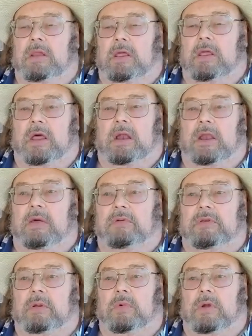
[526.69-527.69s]
you got to live
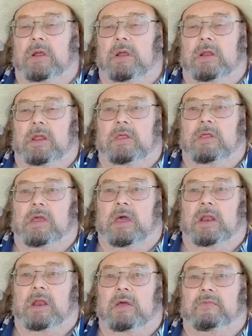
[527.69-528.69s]
somewhere, and they either got
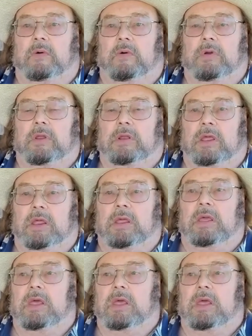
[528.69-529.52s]
to live over in the